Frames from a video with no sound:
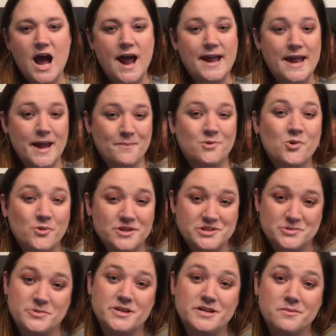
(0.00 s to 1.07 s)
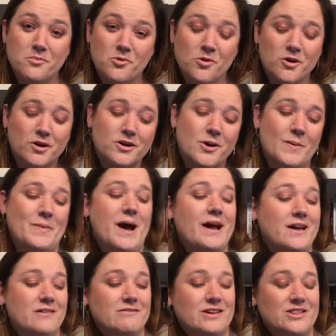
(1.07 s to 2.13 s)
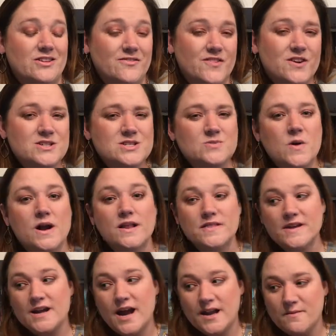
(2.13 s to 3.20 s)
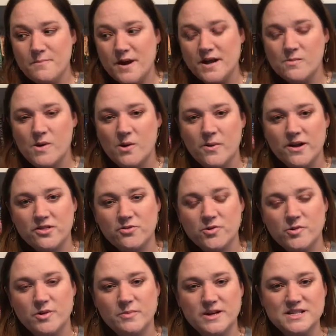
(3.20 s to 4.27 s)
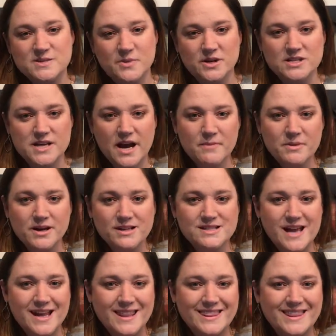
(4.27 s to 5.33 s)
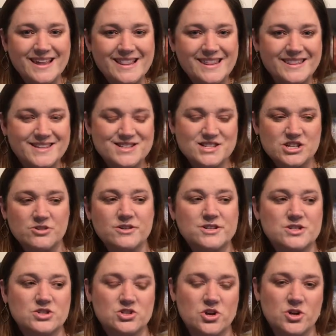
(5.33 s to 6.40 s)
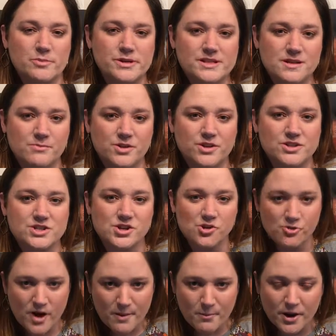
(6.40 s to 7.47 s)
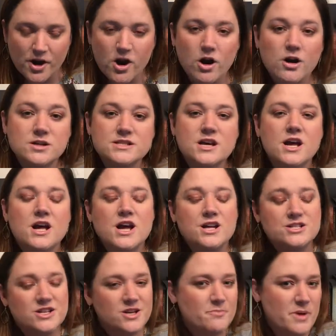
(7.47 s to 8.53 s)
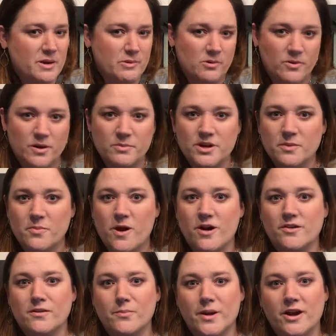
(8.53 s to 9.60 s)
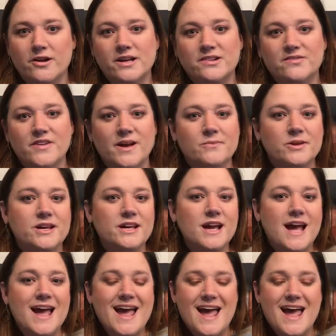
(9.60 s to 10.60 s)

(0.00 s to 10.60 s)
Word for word: I am going to read more, go back and read the first one and then kind of make my way through in my spare time because I think that this series is gonna be something that's gonna grab my heart. It's gonna make me wanna be a part of the Marian family.